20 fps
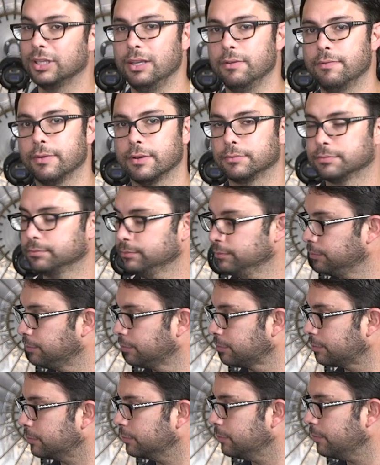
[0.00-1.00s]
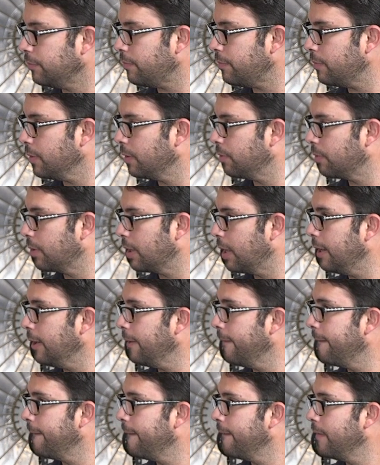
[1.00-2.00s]
even.
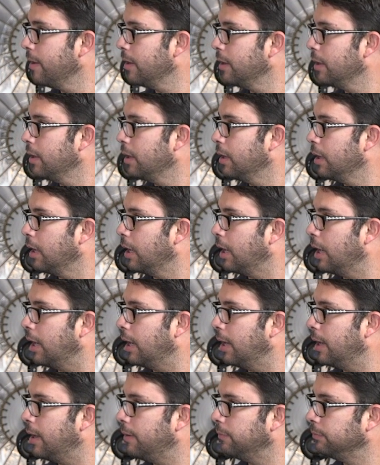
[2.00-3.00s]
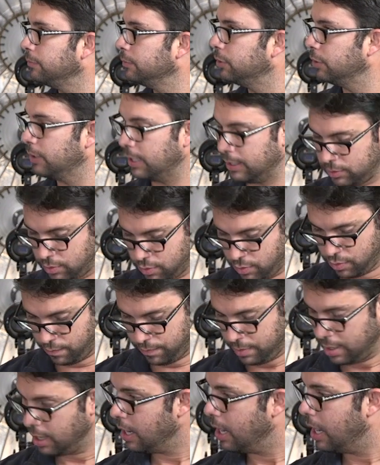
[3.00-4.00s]
Okay, so that's
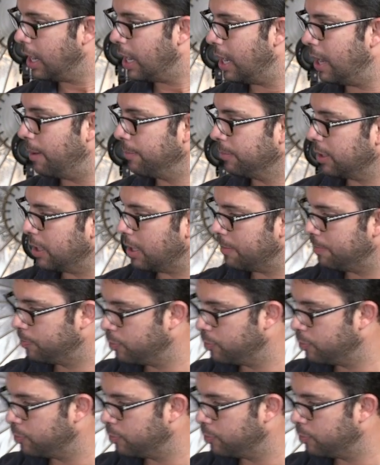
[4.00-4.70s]
cool. I'm gonna